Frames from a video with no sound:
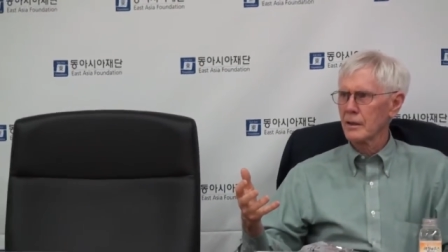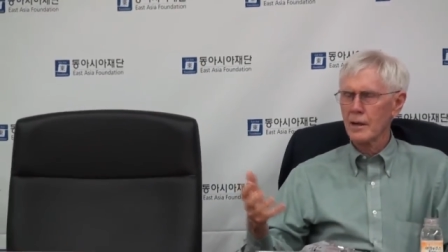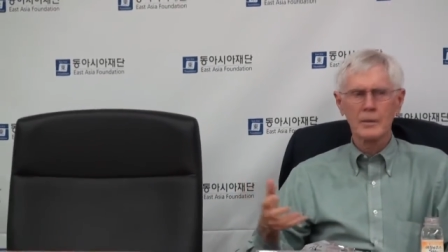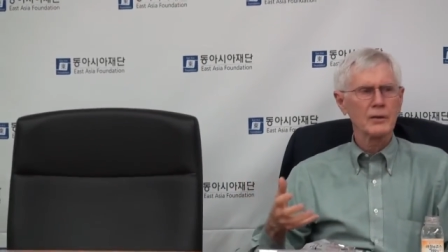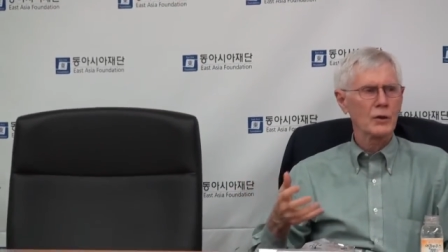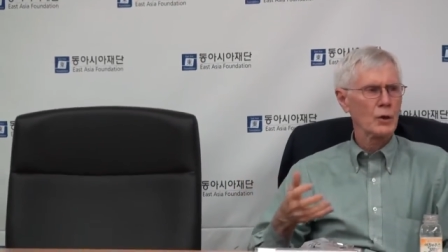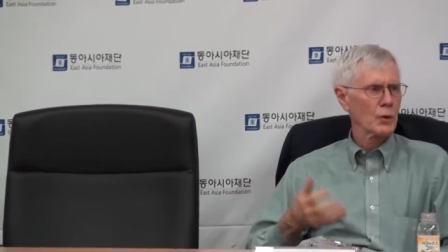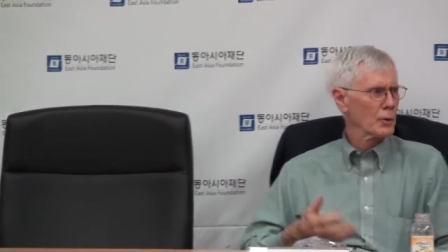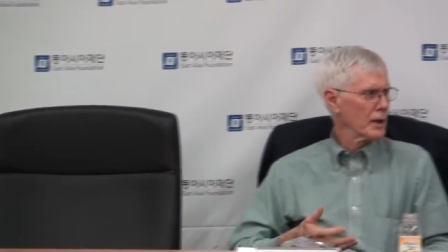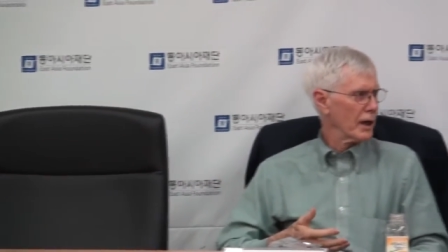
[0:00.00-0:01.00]
coming to
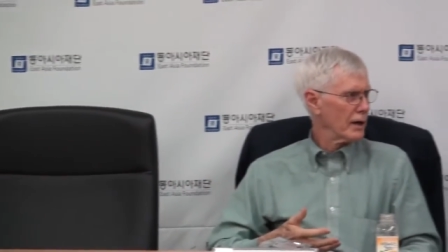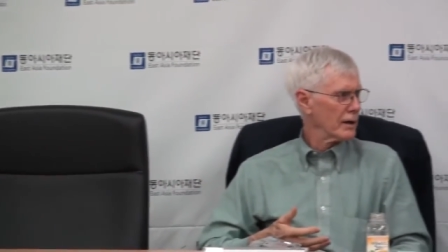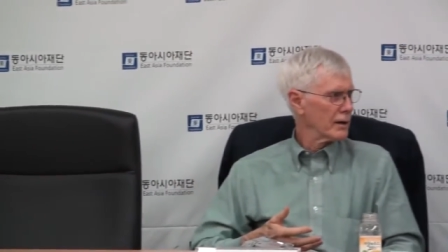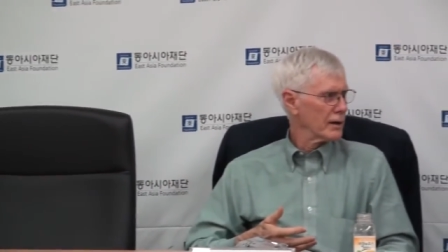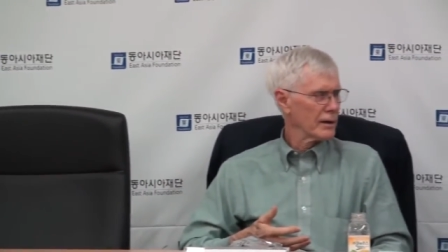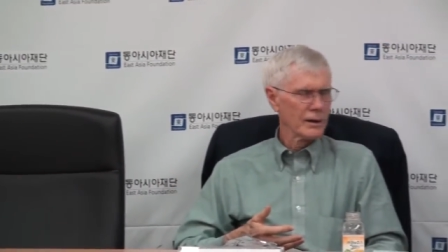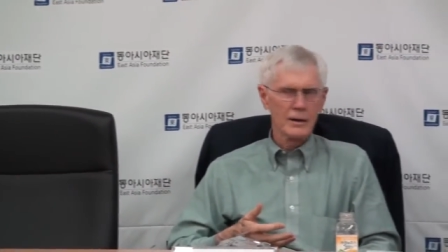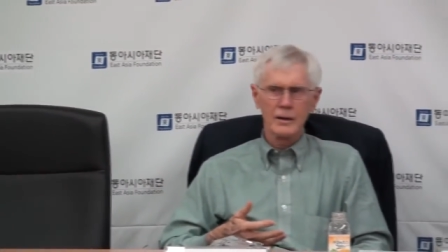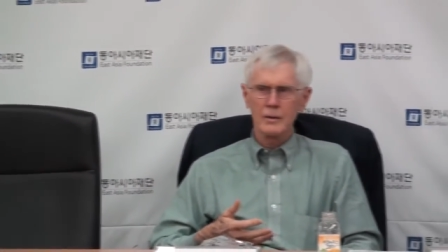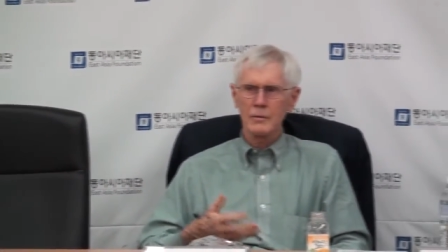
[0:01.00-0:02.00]
Korea
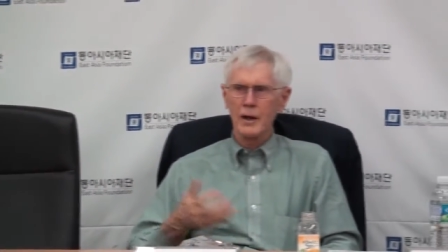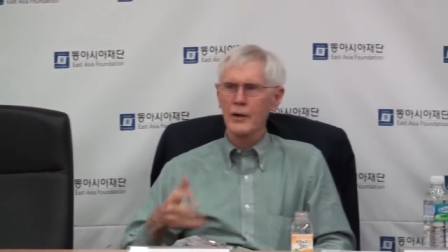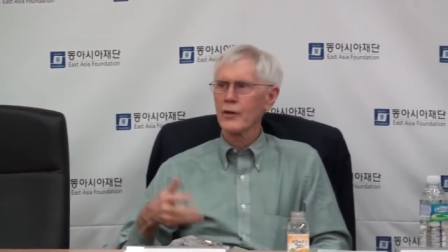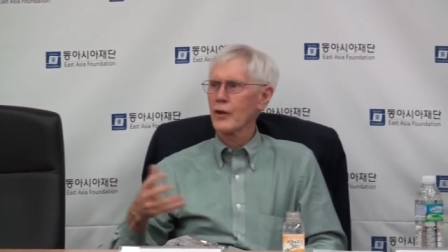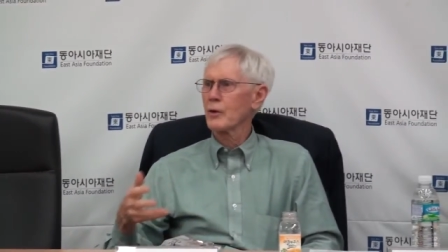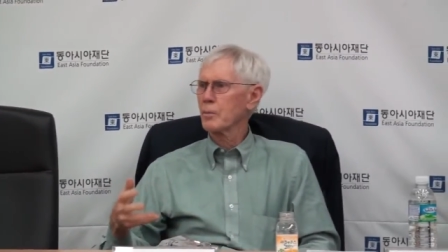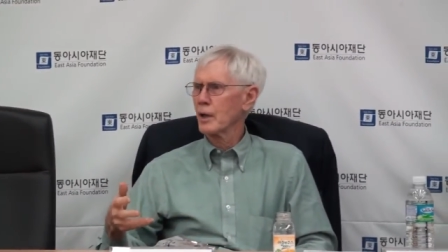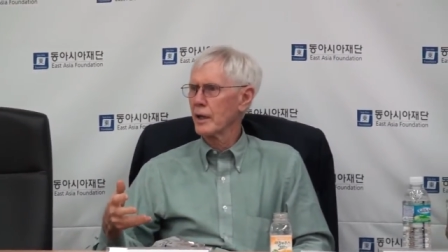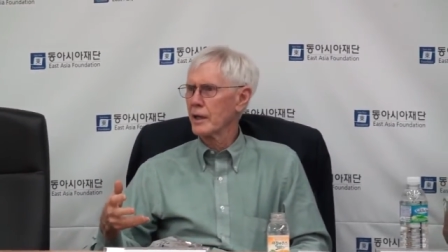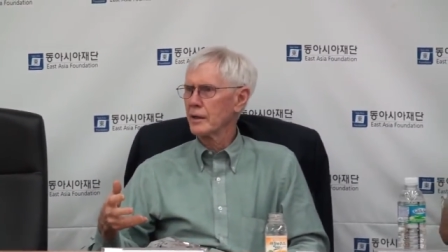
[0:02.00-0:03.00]
rather than a
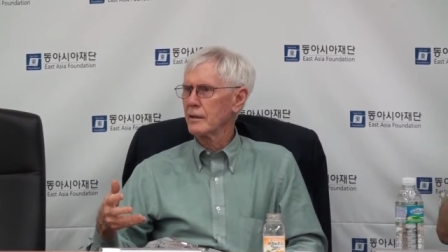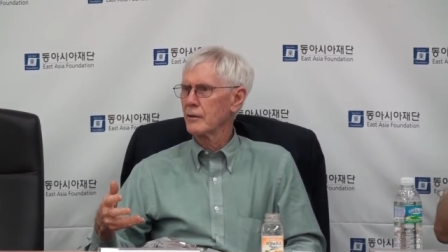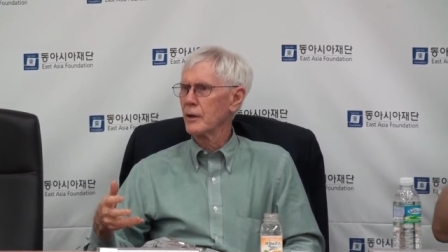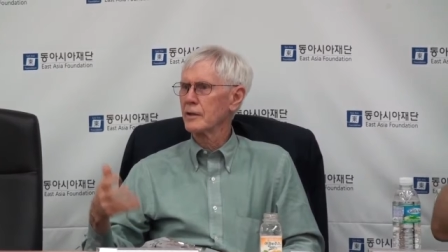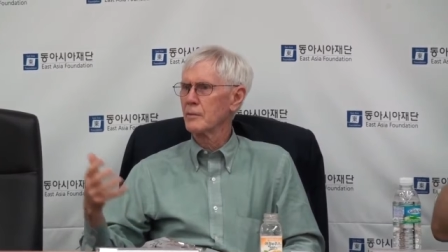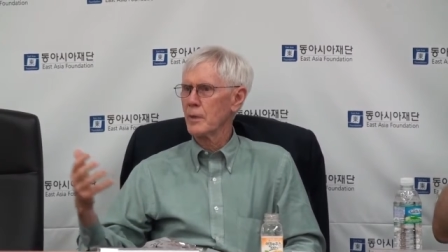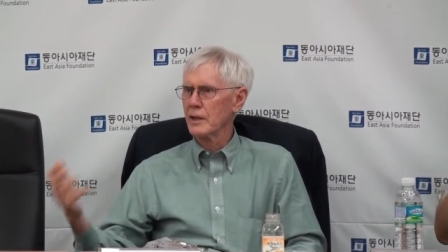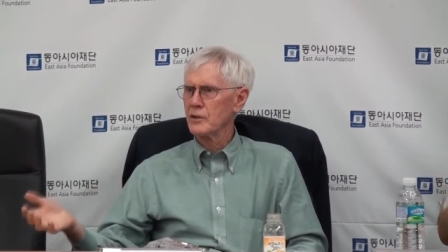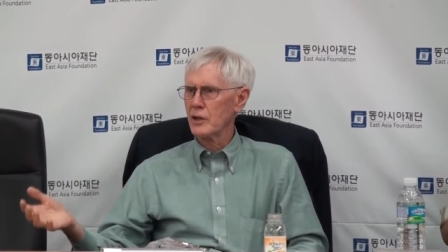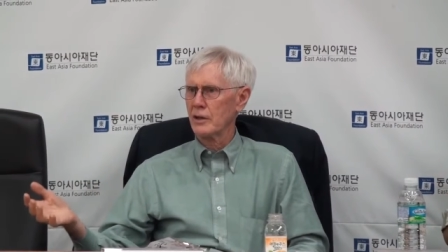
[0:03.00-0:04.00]
plane going to
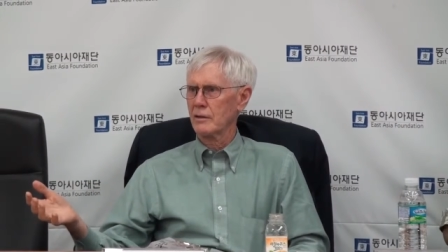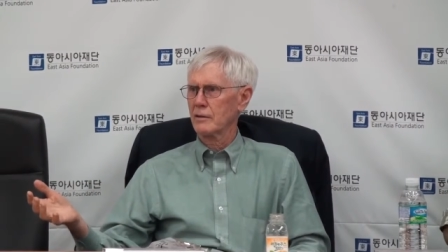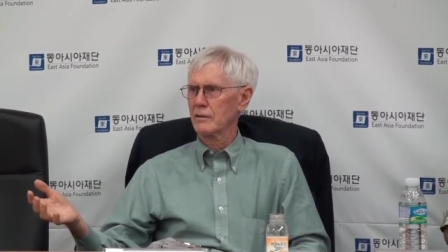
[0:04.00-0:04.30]
Beijing.